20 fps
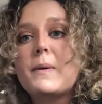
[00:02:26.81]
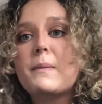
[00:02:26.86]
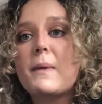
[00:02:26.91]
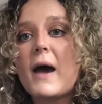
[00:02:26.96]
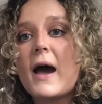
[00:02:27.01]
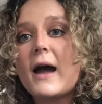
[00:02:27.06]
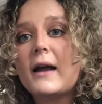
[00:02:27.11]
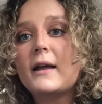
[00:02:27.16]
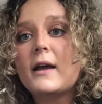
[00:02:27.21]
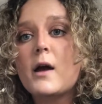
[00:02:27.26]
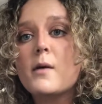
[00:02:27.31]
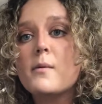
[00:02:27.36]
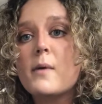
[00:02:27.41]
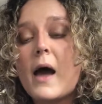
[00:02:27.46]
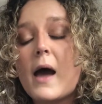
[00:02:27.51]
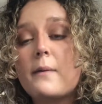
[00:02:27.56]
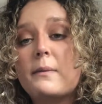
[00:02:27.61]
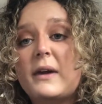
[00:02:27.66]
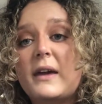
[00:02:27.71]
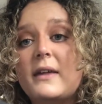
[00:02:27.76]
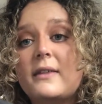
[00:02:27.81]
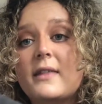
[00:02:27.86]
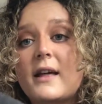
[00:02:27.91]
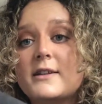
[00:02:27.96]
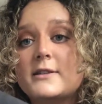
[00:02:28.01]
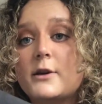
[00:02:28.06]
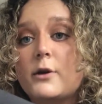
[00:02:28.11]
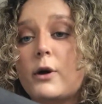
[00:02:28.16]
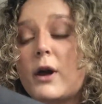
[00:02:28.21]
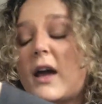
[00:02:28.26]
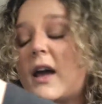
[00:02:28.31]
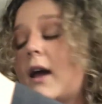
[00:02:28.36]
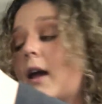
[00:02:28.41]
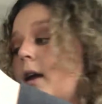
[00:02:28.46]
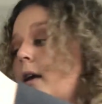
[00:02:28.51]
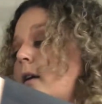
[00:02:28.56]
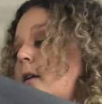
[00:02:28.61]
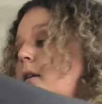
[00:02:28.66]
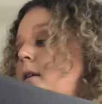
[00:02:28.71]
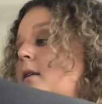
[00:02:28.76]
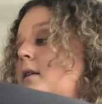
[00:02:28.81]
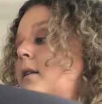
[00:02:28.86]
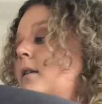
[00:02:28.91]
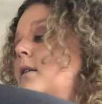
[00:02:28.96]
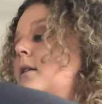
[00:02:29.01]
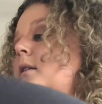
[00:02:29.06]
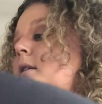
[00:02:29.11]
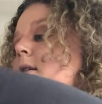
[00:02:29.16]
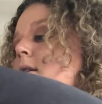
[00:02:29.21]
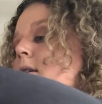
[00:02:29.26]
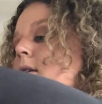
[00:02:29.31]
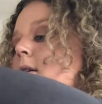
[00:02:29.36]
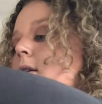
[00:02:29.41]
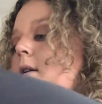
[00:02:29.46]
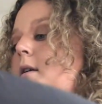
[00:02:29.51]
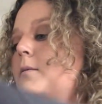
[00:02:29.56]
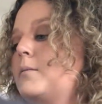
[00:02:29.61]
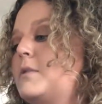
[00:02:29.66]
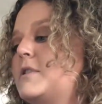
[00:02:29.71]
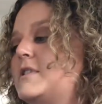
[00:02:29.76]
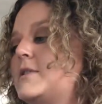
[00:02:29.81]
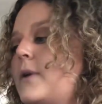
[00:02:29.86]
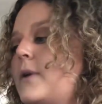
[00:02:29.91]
bad. Come at me. That's okay. But so